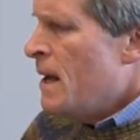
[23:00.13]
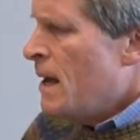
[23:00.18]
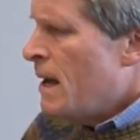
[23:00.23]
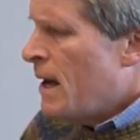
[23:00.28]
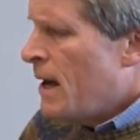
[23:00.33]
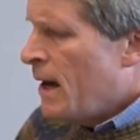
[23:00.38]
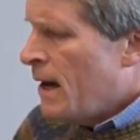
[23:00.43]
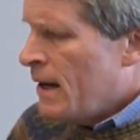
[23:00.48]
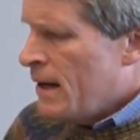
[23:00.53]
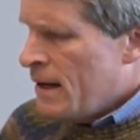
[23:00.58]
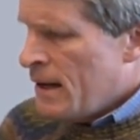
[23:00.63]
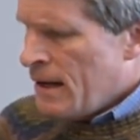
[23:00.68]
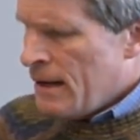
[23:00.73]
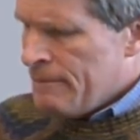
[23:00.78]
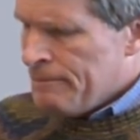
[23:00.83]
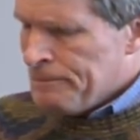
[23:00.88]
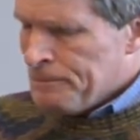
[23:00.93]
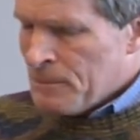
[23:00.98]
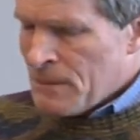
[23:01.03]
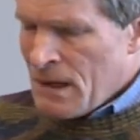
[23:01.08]
And
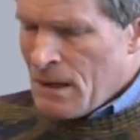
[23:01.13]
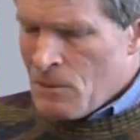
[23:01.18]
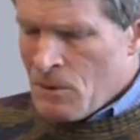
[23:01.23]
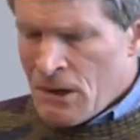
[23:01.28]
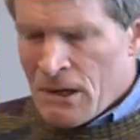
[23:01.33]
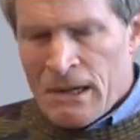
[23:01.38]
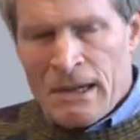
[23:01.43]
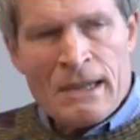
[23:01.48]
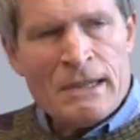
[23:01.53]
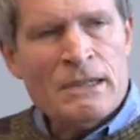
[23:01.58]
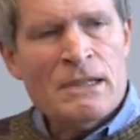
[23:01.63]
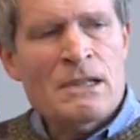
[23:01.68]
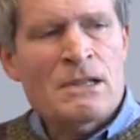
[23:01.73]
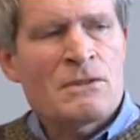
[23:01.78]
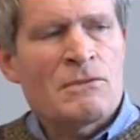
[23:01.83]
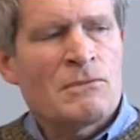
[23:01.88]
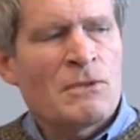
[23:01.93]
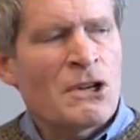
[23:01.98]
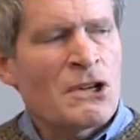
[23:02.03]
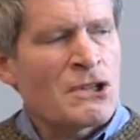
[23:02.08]
um, I wanted to get
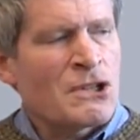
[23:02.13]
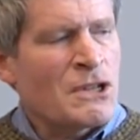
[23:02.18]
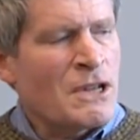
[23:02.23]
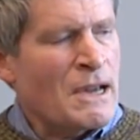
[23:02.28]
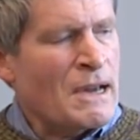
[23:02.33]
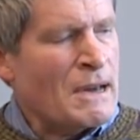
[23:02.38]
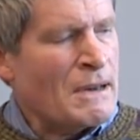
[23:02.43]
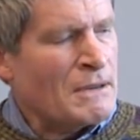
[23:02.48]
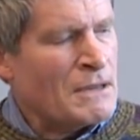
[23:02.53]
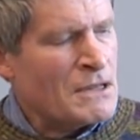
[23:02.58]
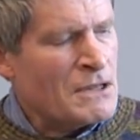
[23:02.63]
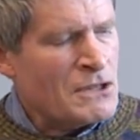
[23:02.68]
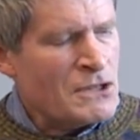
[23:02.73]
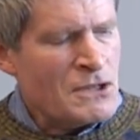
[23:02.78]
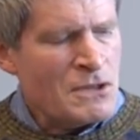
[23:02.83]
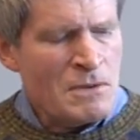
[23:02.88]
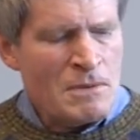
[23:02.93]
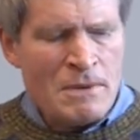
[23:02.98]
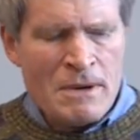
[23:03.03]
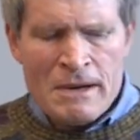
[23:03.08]
this rushed out
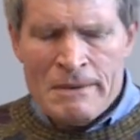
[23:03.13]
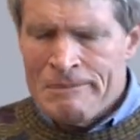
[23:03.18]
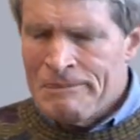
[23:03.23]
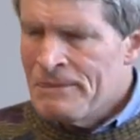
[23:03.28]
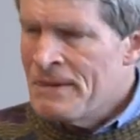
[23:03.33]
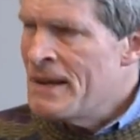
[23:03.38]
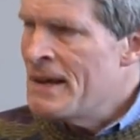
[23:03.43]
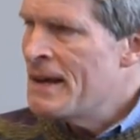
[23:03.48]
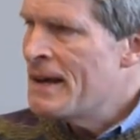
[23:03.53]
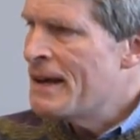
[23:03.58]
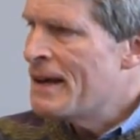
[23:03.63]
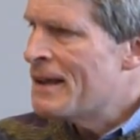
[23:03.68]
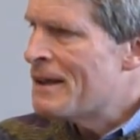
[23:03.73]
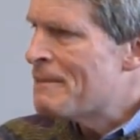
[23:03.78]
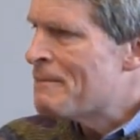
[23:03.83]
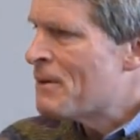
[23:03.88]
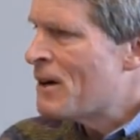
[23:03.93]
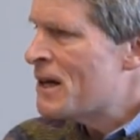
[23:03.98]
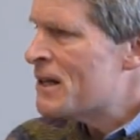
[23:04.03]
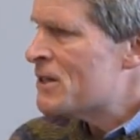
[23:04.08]
into um,
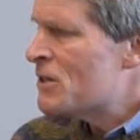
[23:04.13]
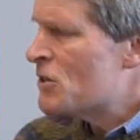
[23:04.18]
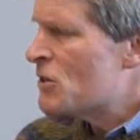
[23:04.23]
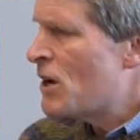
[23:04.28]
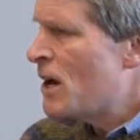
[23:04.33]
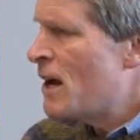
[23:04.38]
the press in